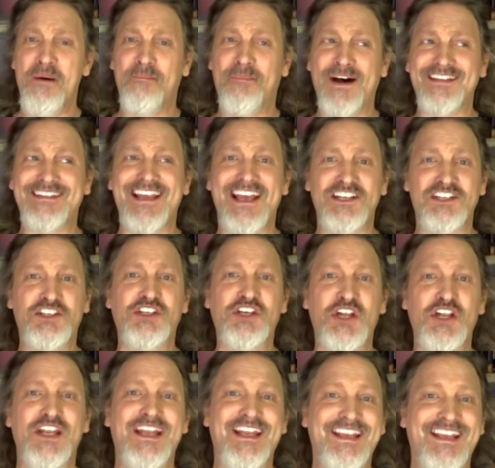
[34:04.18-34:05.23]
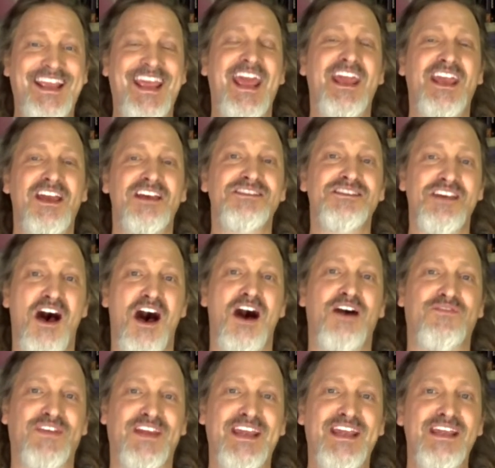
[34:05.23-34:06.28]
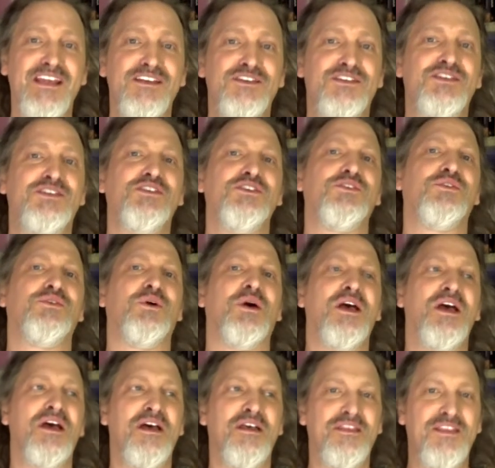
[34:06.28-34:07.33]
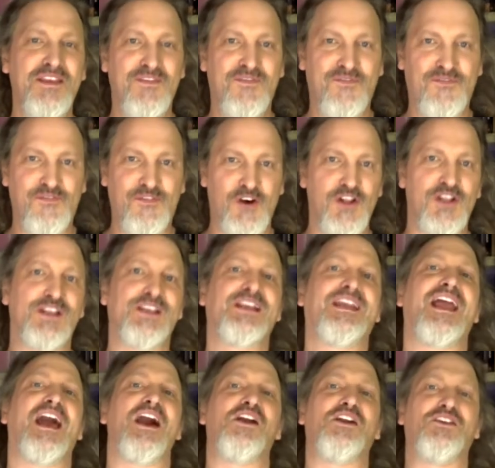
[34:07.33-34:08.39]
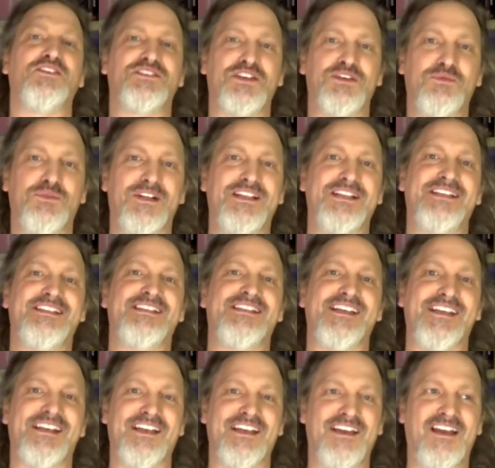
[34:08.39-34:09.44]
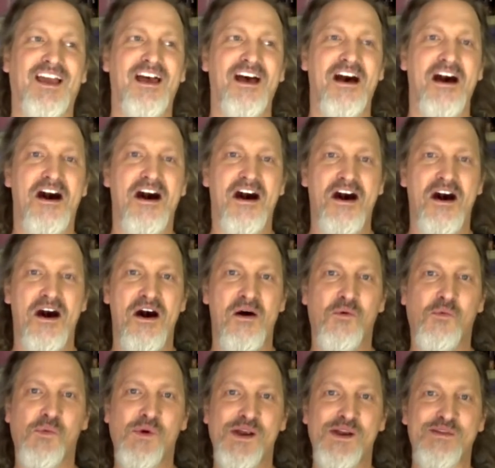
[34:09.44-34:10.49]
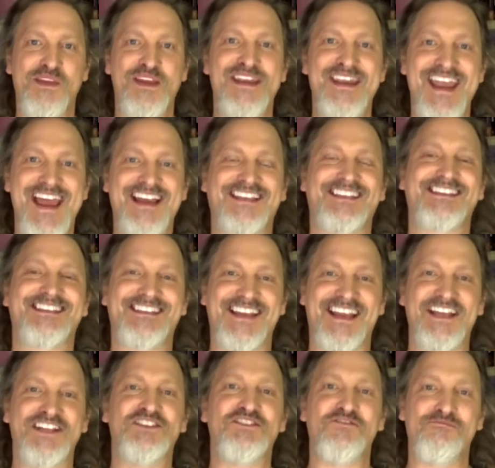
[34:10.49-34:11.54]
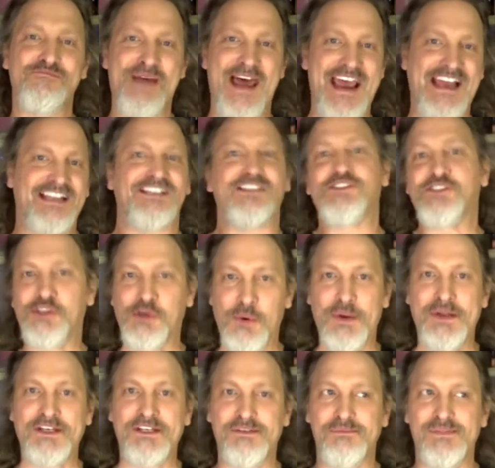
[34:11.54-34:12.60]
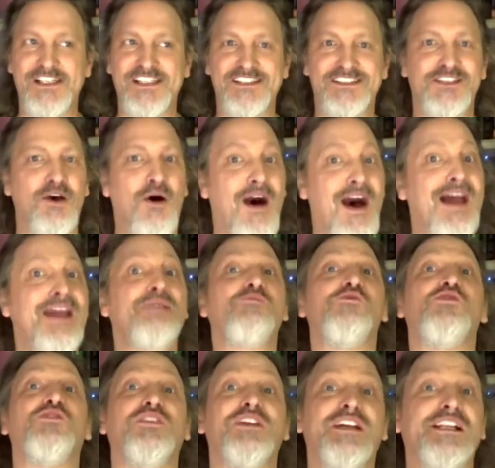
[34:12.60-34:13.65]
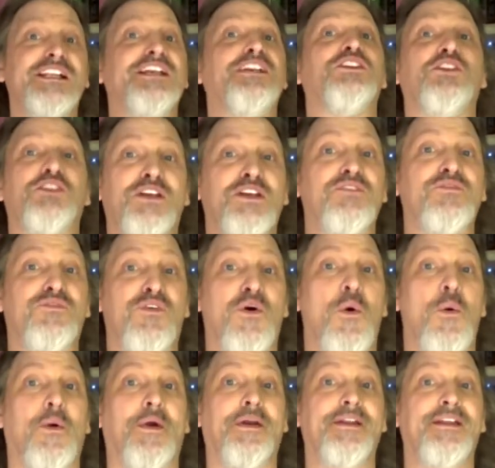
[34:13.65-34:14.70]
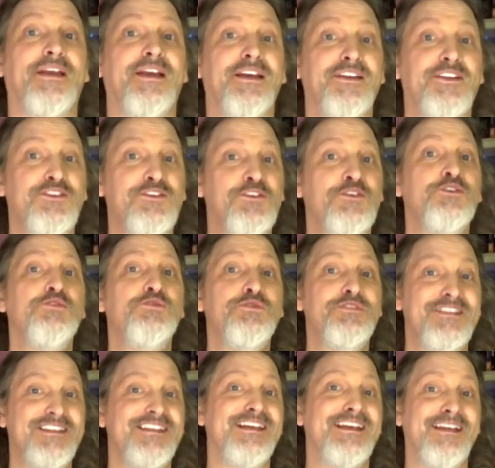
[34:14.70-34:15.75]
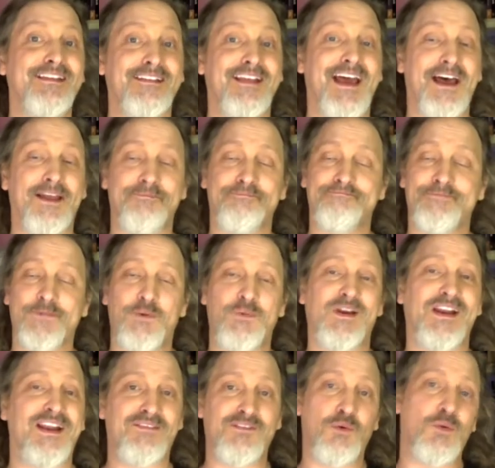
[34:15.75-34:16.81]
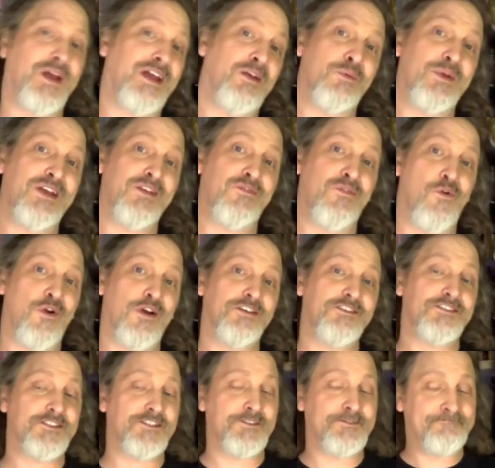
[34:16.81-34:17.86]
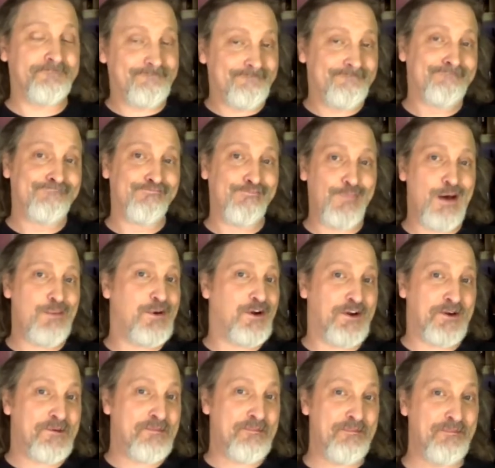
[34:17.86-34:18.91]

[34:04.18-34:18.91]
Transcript: But that should kick us off into the full encounters and really seeing where the next stage of battle is going to be. So I am really looking forward to seeing that, but we're going to have to wait a week for it. So, bummer.